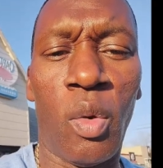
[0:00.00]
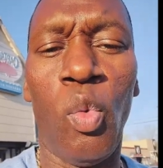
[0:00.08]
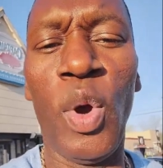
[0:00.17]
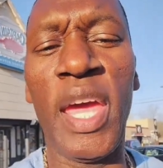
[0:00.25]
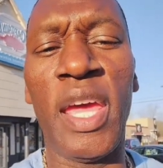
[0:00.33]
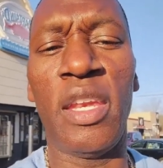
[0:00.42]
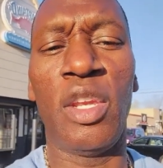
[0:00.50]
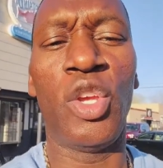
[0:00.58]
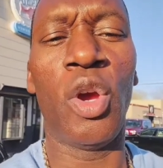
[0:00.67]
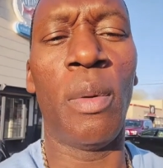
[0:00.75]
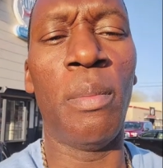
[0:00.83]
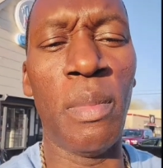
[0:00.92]
when
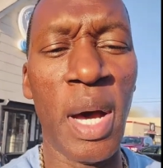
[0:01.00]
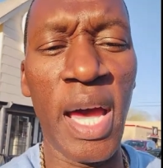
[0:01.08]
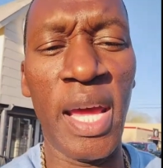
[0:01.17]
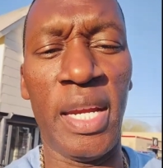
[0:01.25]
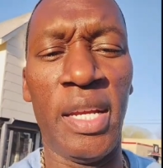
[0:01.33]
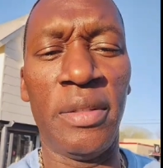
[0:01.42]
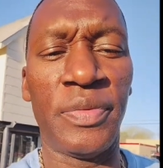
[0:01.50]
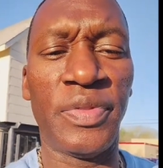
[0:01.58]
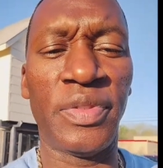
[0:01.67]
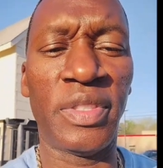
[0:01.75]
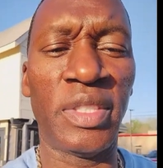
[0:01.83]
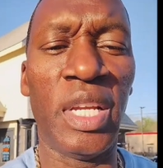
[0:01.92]
your money
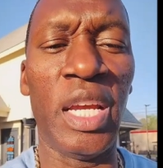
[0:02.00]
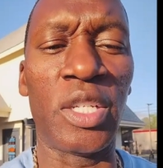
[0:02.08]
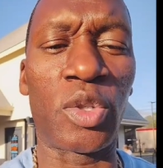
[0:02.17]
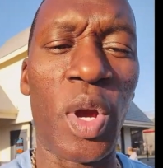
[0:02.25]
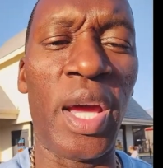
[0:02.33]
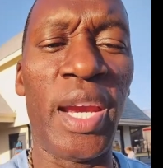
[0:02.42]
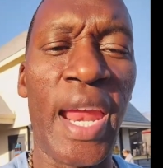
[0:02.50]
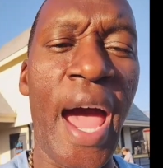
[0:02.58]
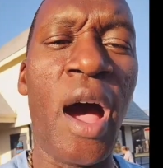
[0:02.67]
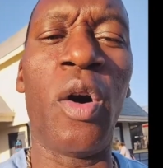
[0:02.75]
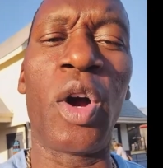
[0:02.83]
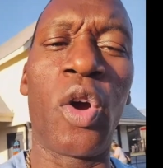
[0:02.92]
is running
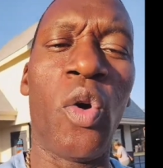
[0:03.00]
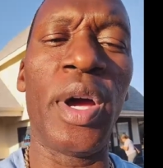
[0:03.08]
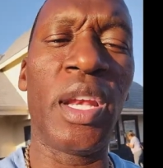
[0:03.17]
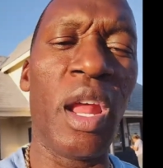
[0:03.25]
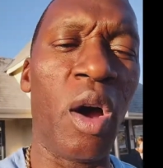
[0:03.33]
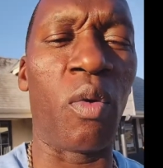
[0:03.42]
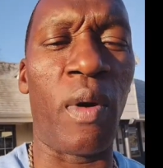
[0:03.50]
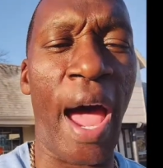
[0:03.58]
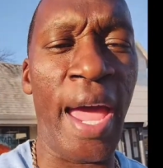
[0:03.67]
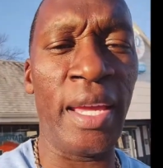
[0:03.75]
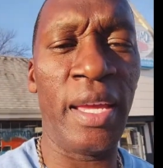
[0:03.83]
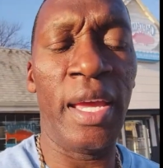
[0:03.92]
out or going low,
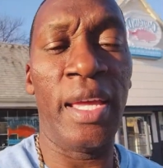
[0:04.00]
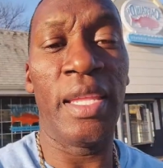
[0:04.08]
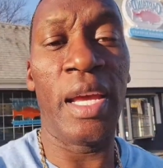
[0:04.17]
right?